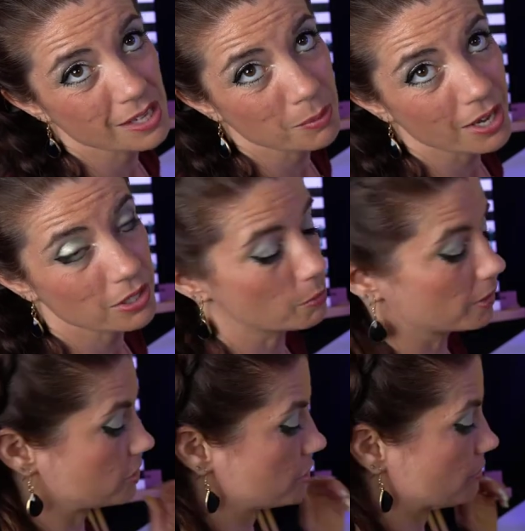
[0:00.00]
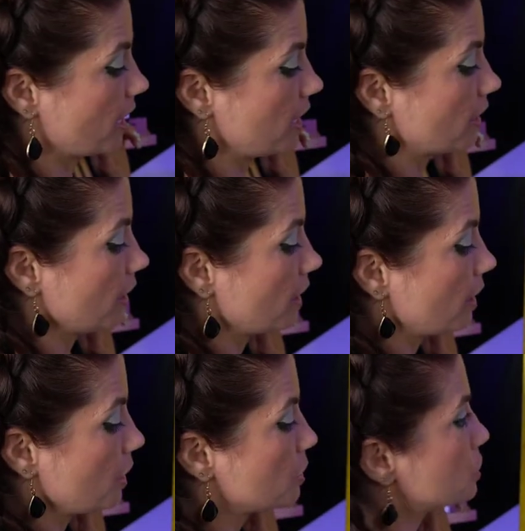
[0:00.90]
up how you want to, right?
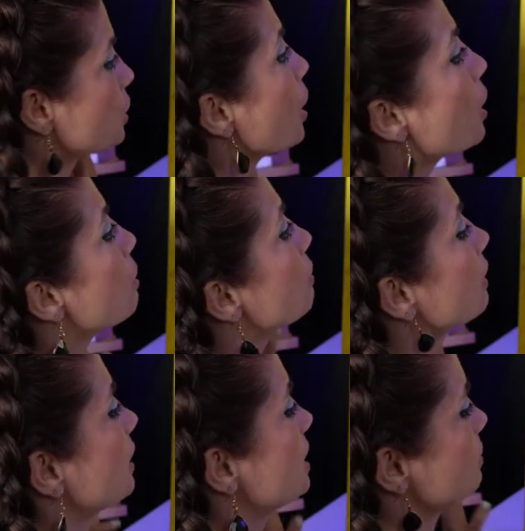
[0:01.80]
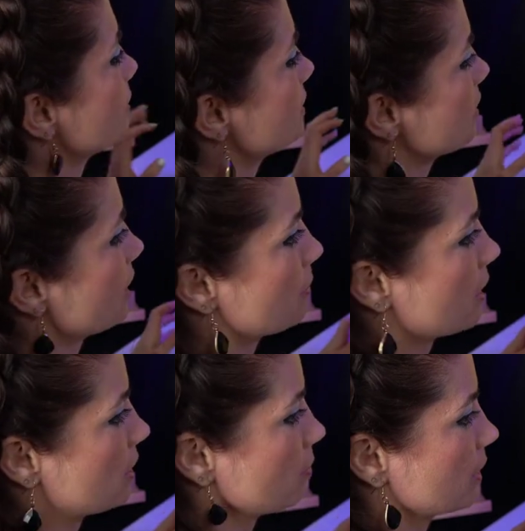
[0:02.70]
totally twist it up how
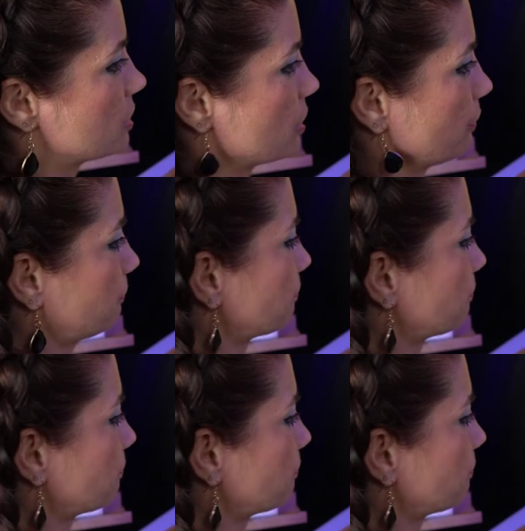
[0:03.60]
you want to.